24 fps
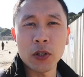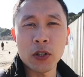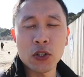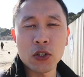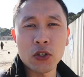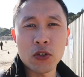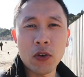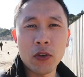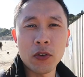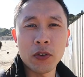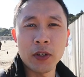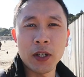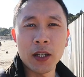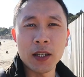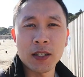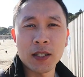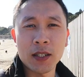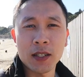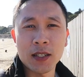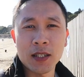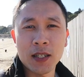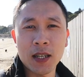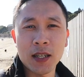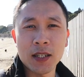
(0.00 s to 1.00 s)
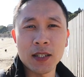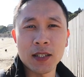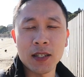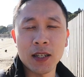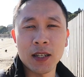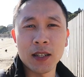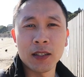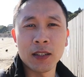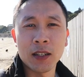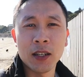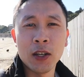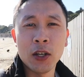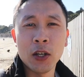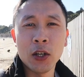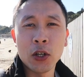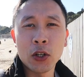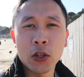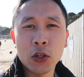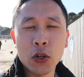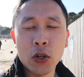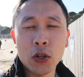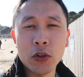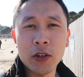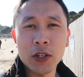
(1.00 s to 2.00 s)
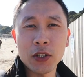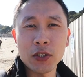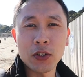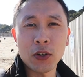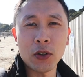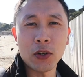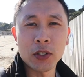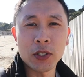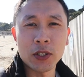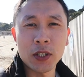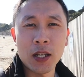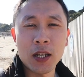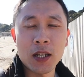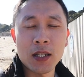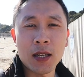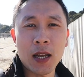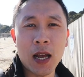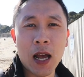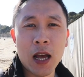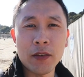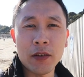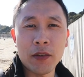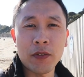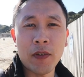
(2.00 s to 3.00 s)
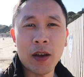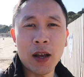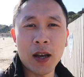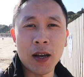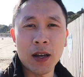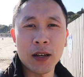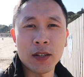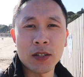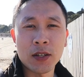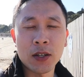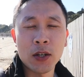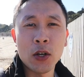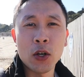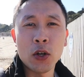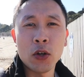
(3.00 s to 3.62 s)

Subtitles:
the strongest tasting curry sauces I've ever had.